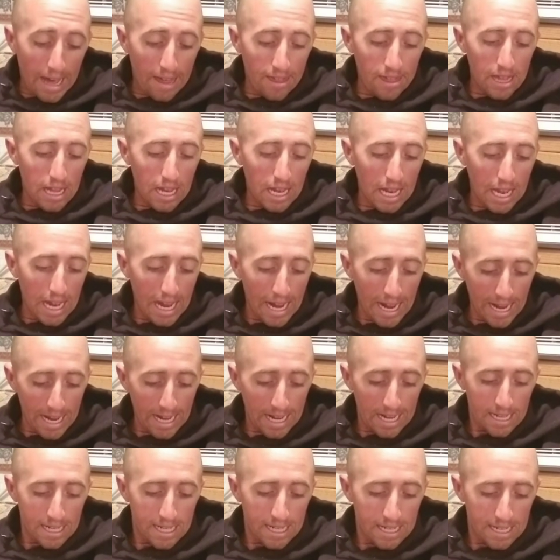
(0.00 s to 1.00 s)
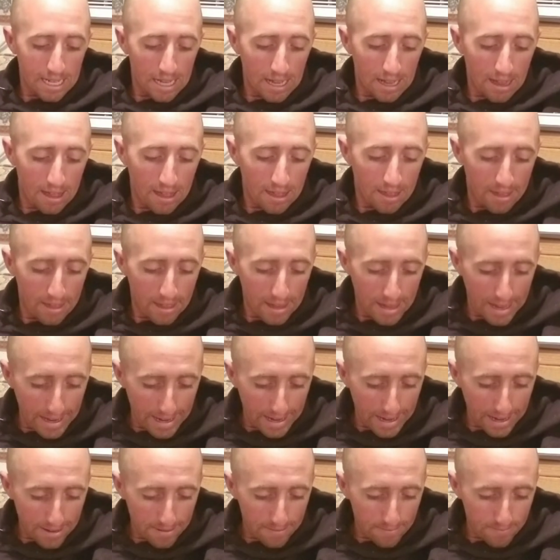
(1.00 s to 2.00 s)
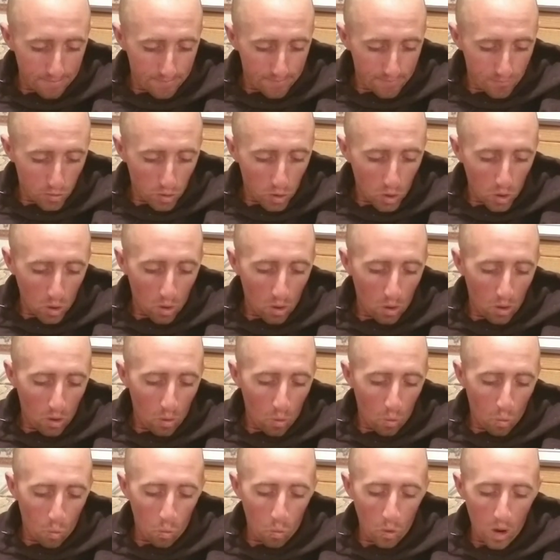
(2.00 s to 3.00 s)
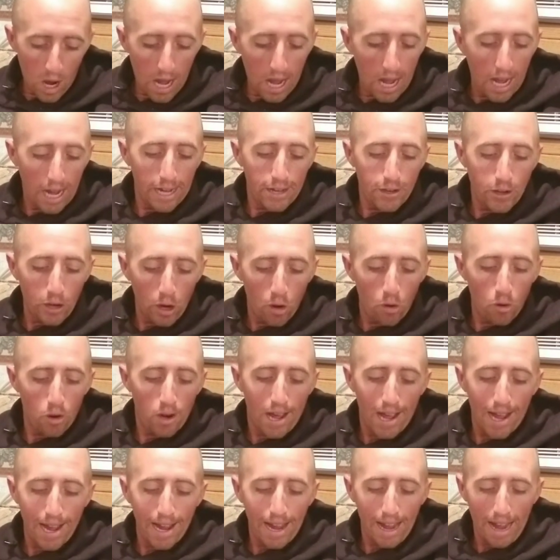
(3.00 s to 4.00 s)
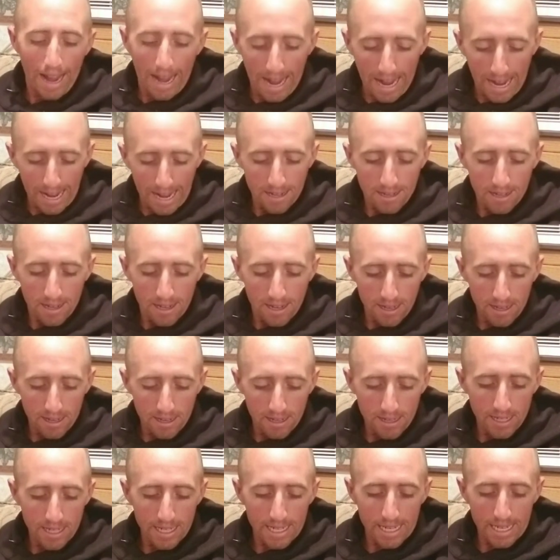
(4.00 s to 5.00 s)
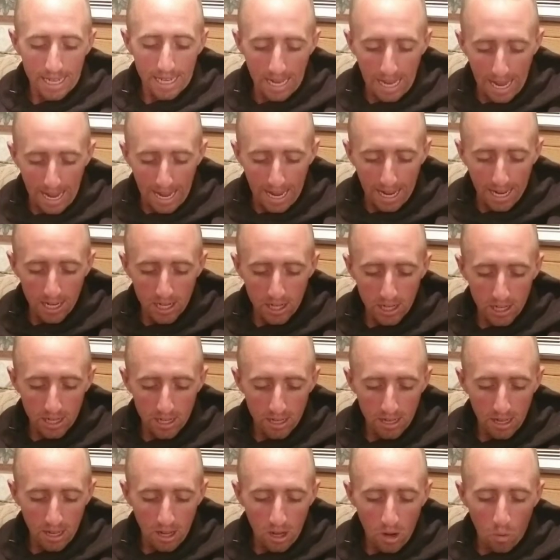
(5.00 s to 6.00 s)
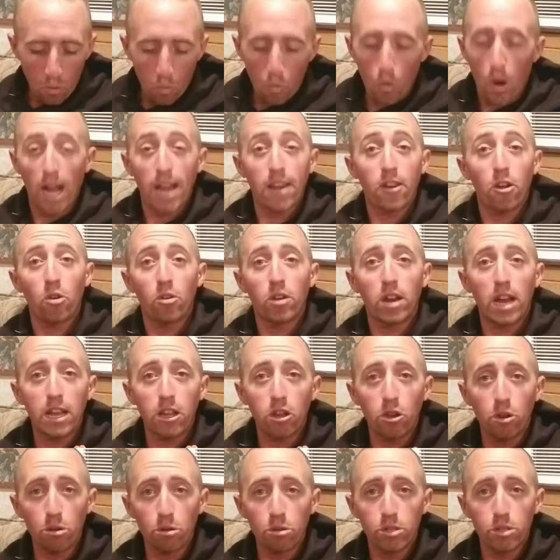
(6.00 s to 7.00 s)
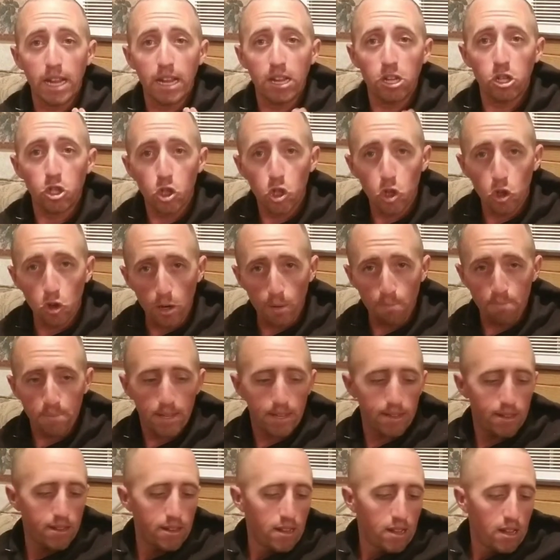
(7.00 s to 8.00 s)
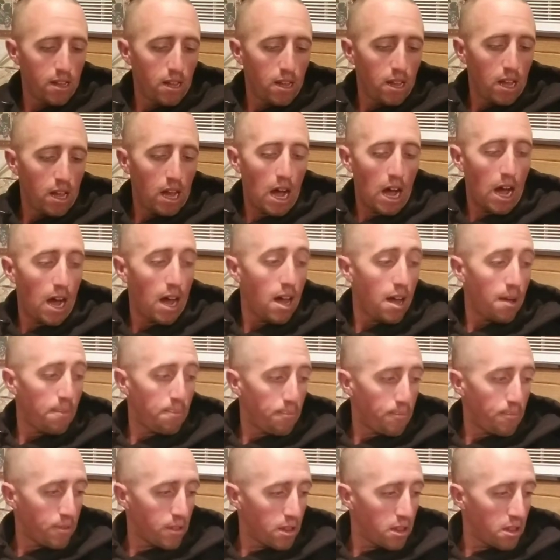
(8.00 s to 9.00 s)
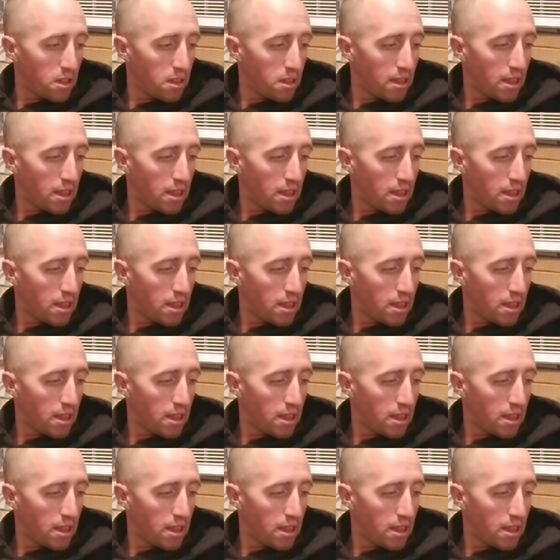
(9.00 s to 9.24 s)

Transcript: And the last thing why don't I act slash why don't I use a script? Um,